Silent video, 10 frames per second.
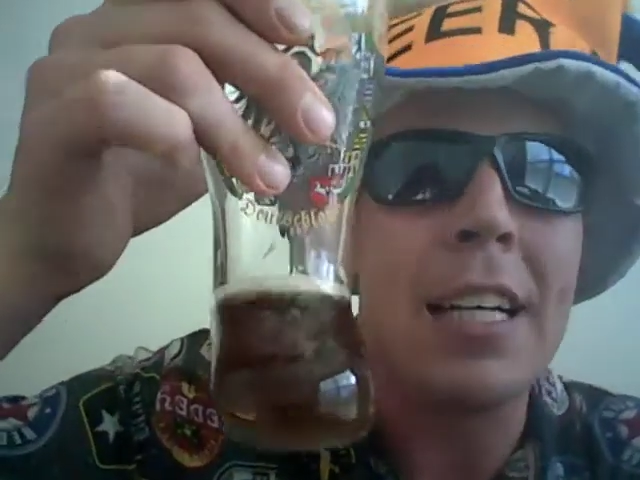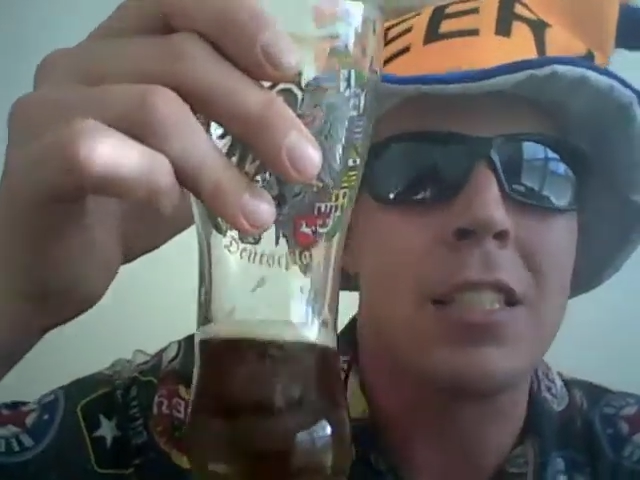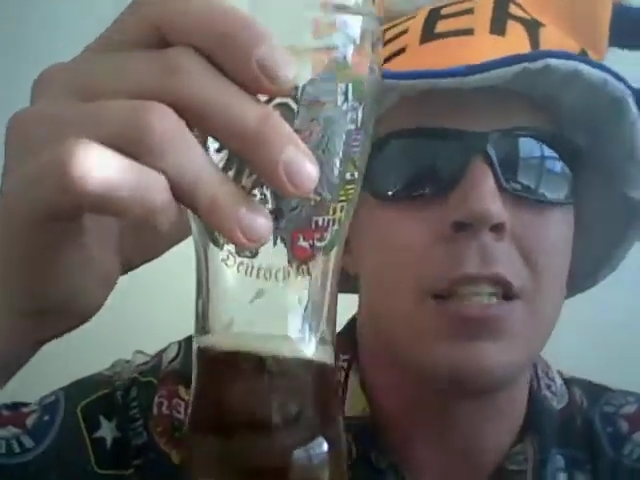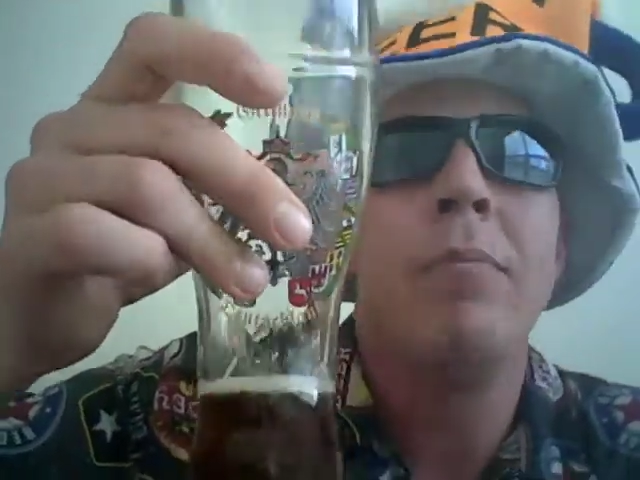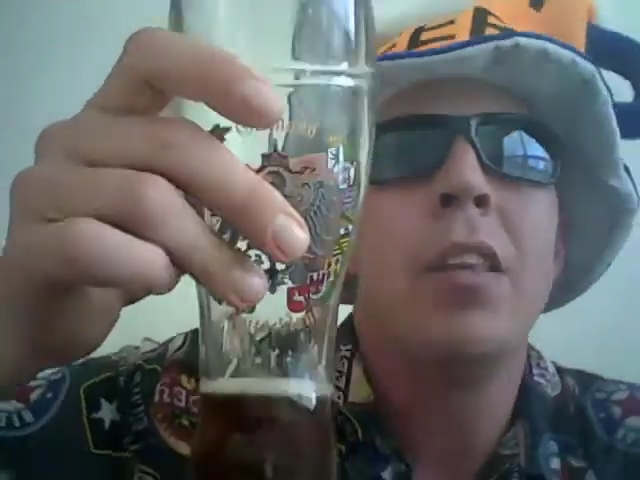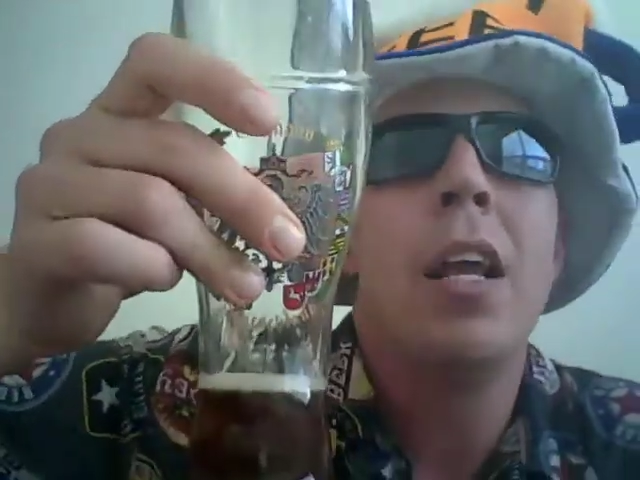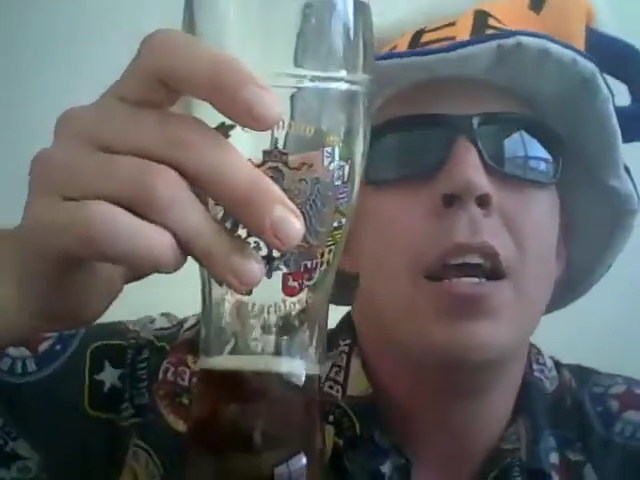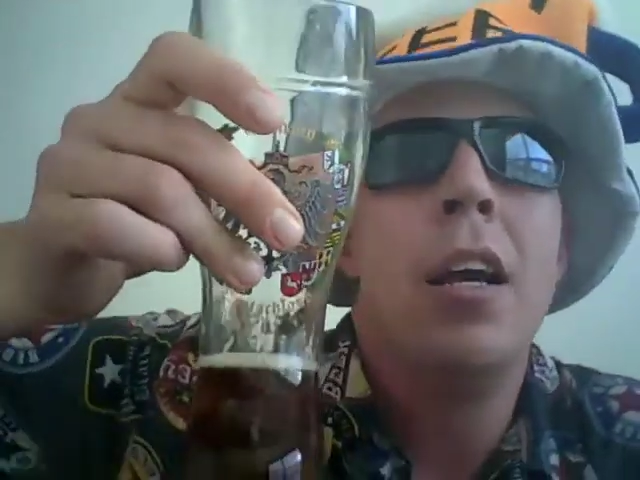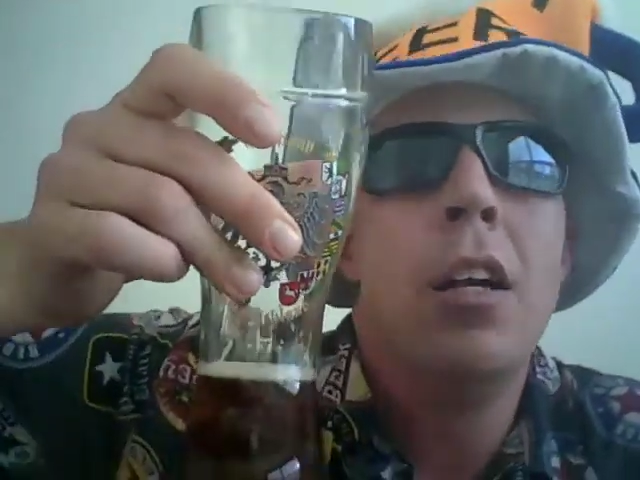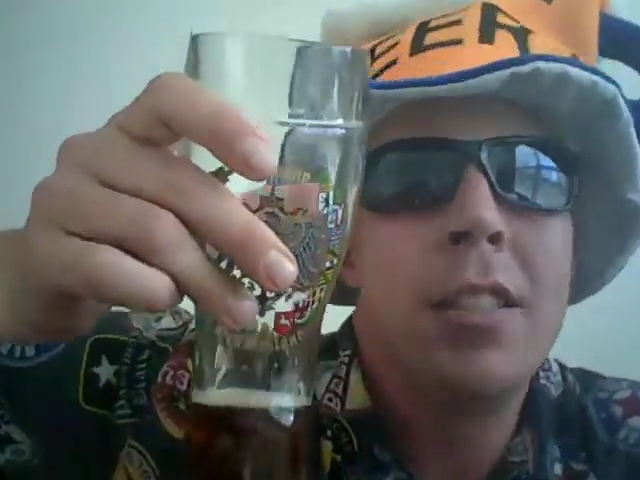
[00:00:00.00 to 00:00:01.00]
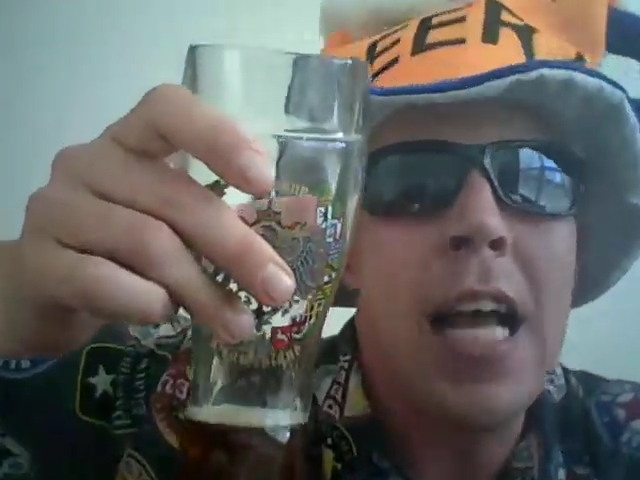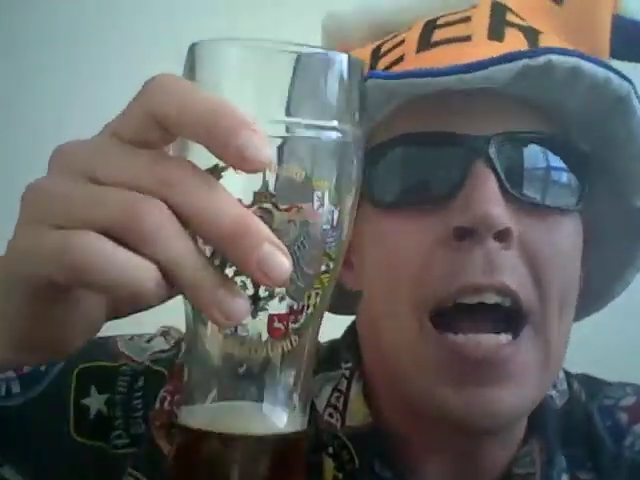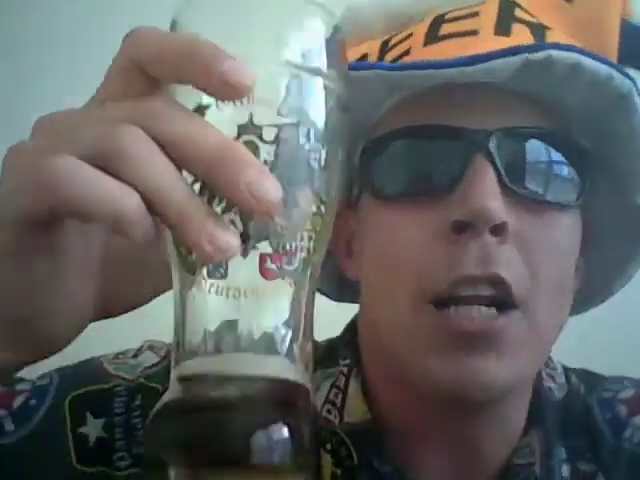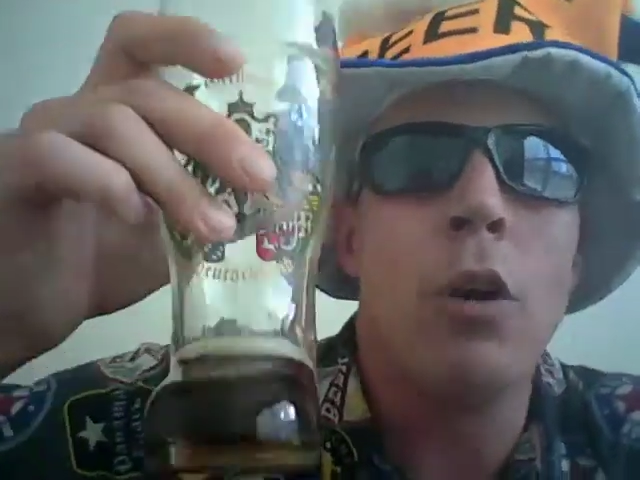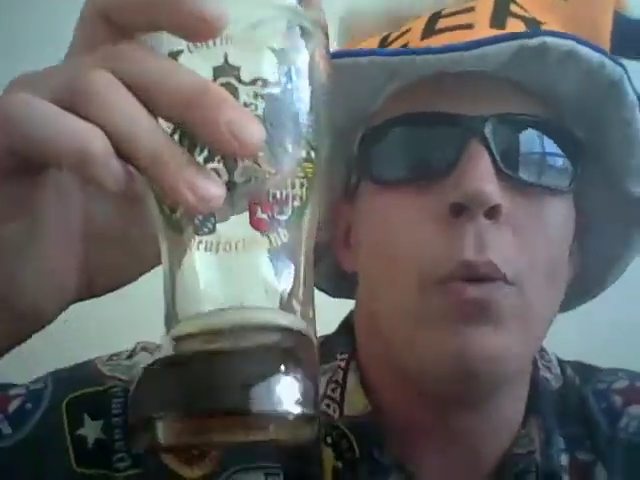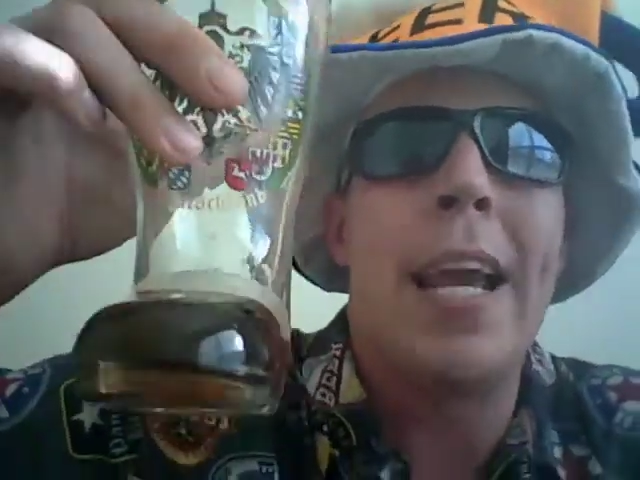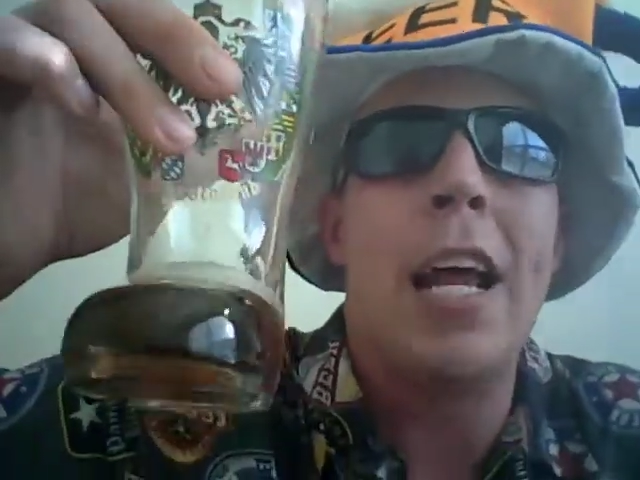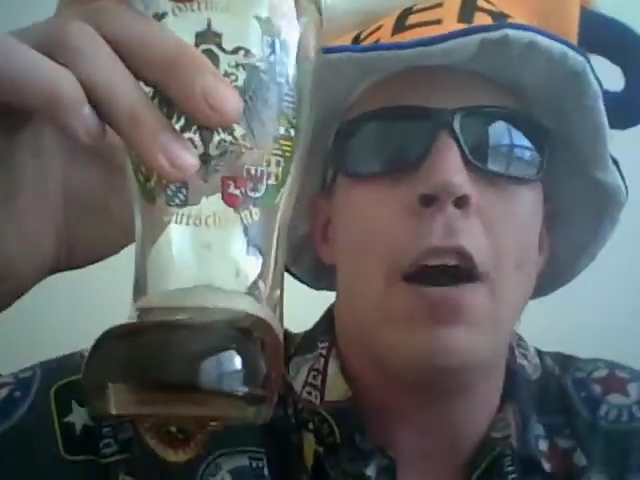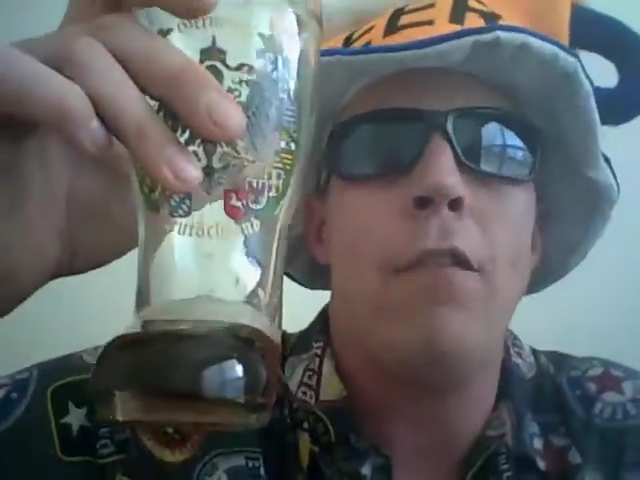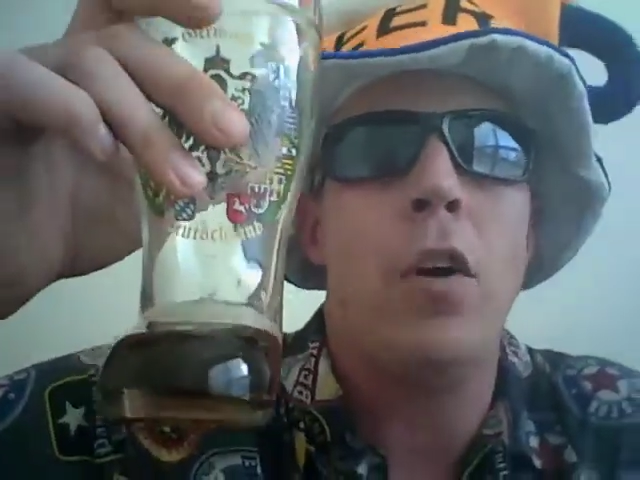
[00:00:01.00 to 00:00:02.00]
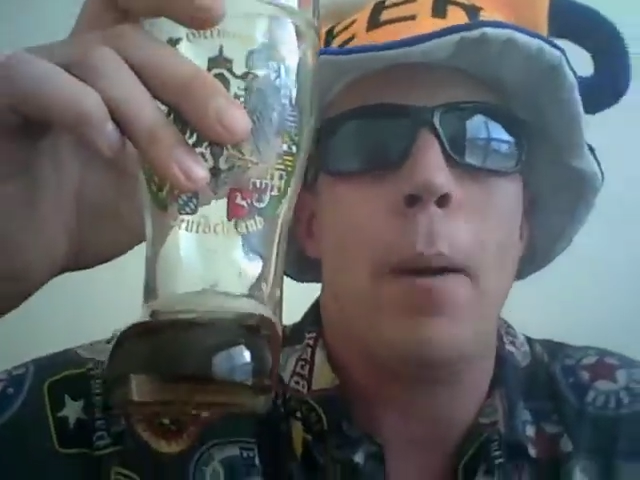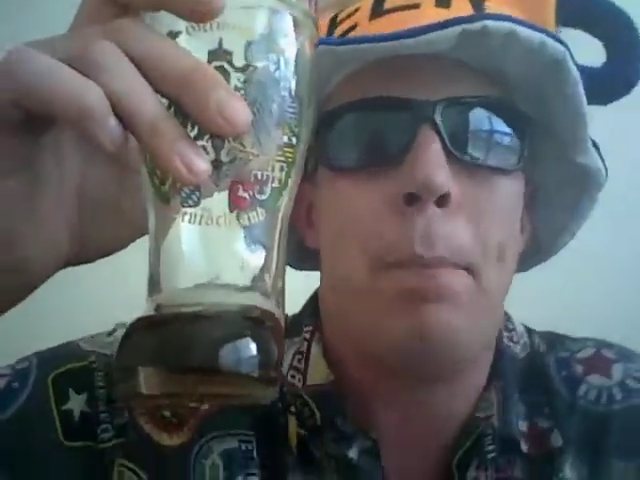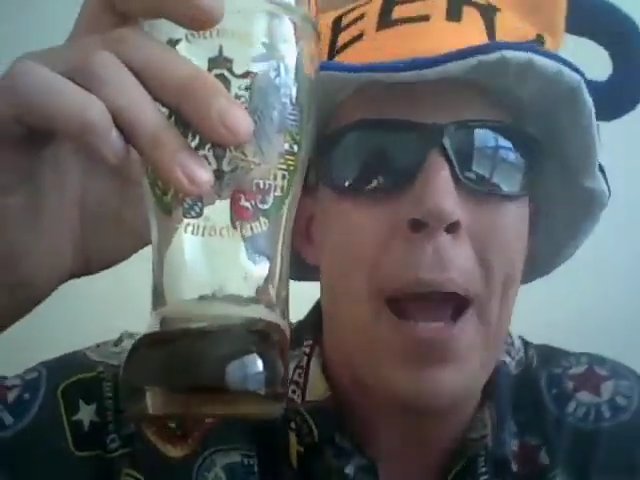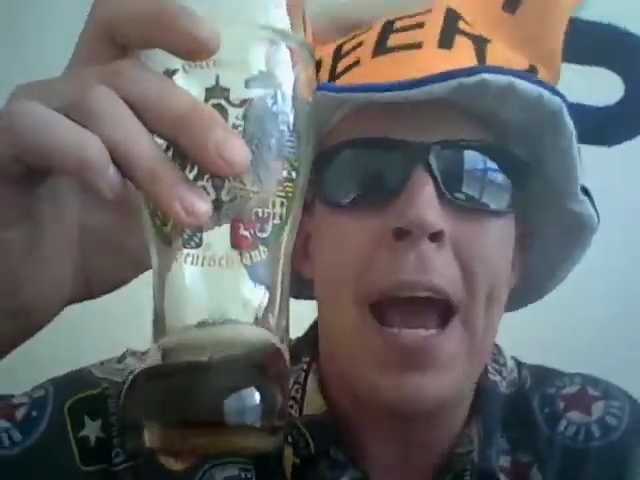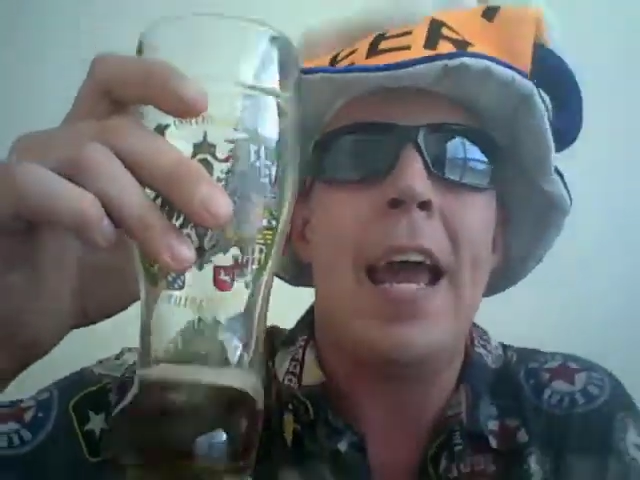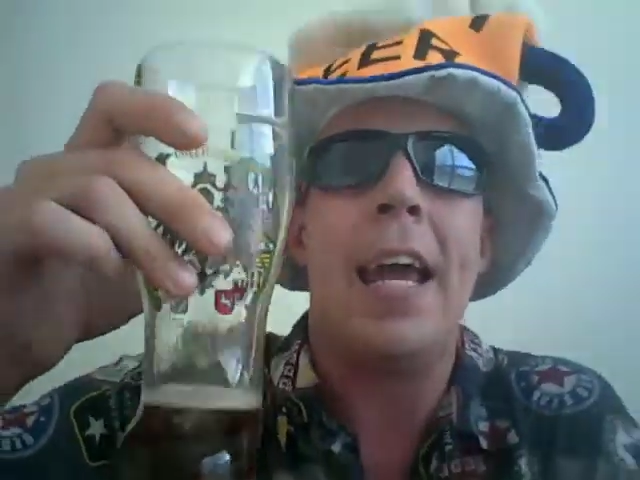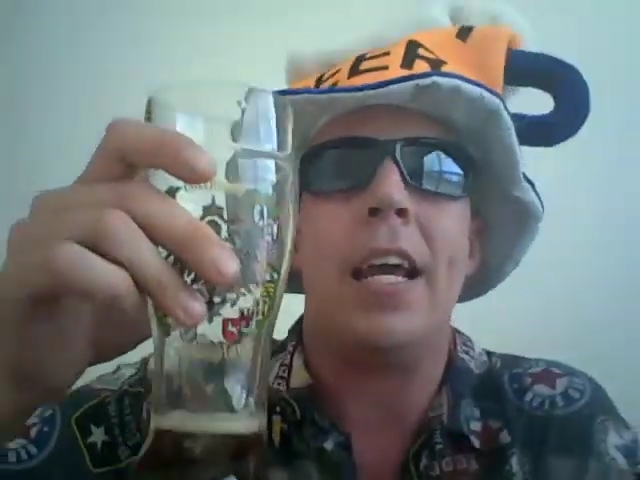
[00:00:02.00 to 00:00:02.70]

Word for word: ass. Starting the weekend off with a